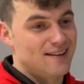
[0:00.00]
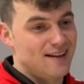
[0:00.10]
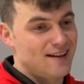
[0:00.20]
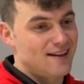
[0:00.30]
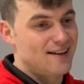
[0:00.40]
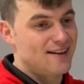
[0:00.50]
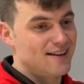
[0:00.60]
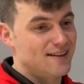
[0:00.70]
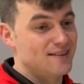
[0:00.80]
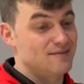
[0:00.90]

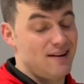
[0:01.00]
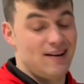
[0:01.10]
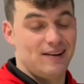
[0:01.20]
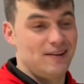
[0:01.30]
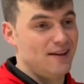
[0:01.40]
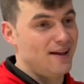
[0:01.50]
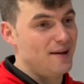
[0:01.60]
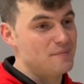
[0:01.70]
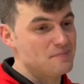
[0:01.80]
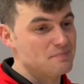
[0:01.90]
Very
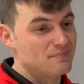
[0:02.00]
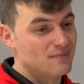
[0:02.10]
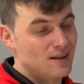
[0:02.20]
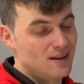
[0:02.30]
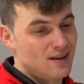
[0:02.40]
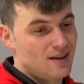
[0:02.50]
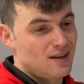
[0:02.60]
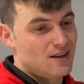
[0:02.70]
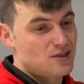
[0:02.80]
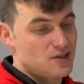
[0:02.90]
little.
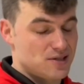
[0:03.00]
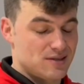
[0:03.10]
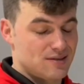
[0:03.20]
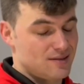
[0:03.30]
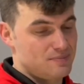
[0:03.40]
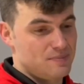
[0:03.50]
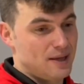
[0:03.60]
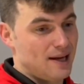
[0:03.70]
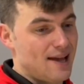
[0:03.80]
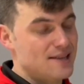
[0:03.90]
Just
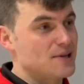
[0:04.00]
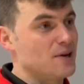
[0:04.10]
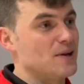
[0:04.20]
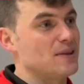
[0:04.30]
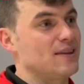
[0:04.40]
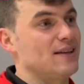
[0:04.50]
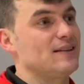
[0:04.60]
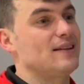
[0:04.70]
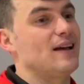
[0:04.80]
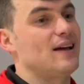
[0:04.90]
Big Lex got it,
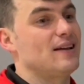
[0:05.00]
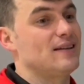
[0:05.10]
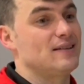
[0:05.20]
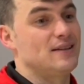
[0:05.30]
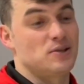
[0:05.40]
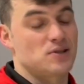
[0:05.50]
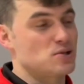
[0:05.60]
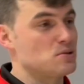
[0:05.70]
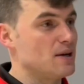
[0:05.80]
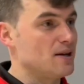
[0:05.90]
and he does that
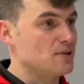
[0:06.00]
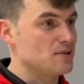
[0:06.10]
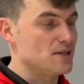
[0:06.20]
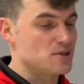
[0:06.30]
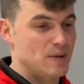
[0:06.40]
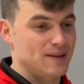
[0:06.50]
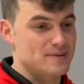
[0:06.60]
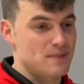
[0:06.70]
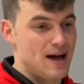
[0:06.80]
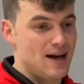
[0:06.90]
so well, doesn't he? He just pinned his
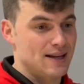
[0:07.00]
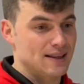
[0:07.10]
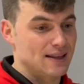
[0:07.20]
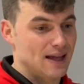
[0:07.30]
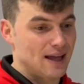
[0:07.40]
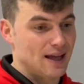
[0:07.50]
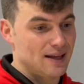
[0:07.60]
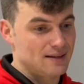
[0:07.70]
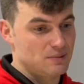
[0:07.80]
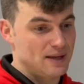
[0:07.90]
man and
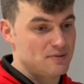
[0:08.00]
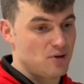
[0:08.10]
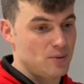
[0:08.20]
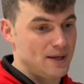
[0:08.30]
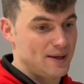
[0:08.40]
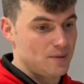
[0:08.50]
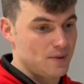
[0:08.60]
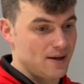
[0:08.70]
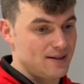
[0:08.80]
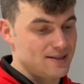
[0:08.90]
waited for me to get up
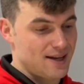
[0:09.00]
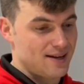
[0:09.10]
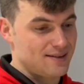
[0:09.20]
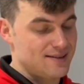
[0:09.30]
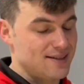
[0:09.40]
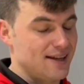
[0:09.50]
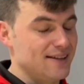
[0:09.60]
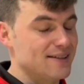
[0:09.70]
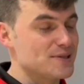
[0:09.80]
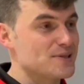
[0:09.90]
there, and he set it to the
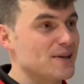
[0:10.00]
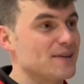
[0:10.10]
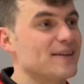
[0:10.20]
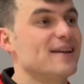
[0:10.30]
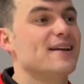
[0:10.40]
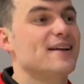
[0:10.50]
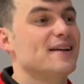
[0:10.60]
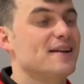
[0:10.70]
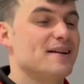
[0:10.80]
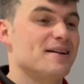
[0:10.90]
side, and just thought,
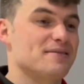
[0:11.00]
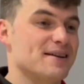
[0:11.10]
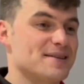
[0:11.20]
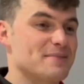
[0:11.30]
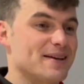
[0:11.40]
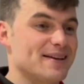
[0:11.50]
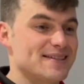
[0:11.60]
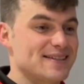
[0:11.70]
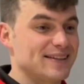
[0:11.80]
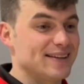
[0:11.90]
fancy a bit of
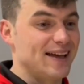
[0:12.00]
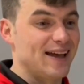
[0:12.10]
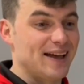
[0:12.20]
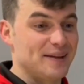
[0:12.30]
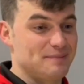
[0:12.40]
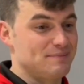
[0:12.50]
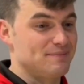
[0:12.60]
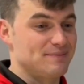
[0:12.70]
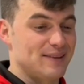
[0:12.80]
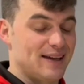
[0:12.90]
this, and
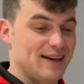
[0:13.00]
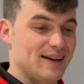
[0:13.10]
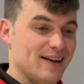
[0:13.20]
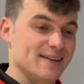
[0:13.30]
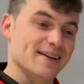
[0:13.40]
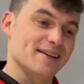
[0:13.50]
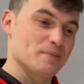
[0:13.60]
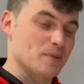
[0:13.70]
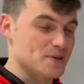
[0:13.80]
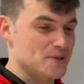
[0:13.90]
had it cleanly. The
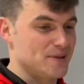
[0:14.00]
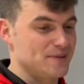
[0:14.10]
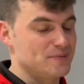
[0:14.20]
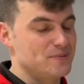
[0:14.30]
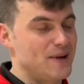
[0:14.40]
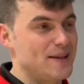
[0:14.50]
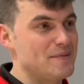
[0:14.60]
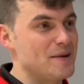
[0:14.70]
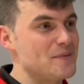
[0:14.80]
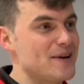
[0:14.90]
boys are winding
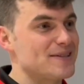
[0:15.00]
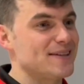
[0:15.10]
me up there, saying